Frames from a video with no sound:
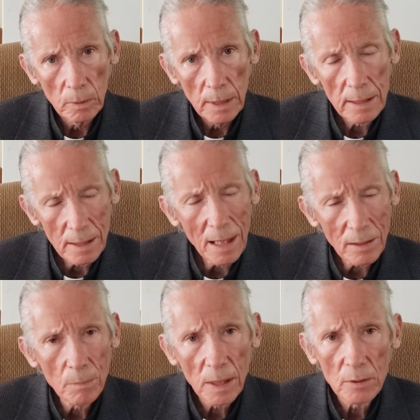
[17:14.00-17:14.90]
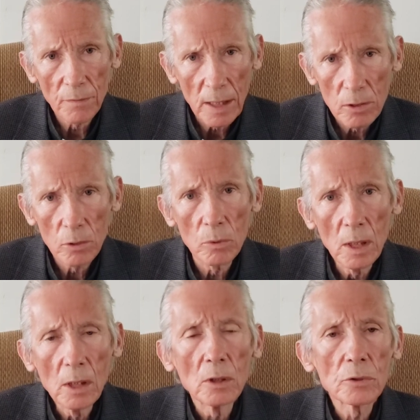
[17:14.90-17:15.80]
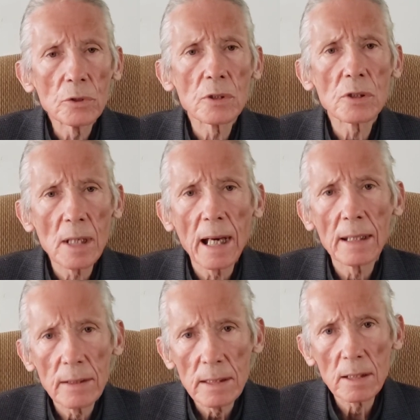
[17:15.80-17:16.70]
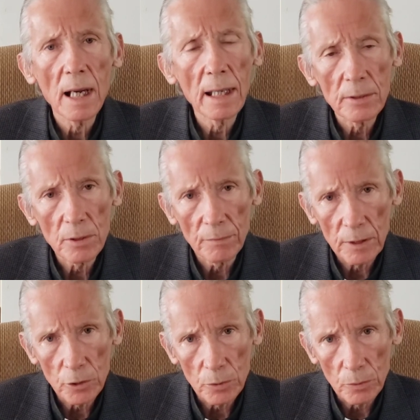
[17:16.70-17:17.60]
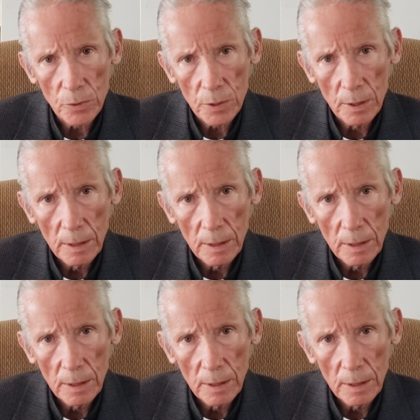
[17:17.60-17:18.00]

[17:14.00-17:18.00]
It's not the best venue to decide these kinds of issues.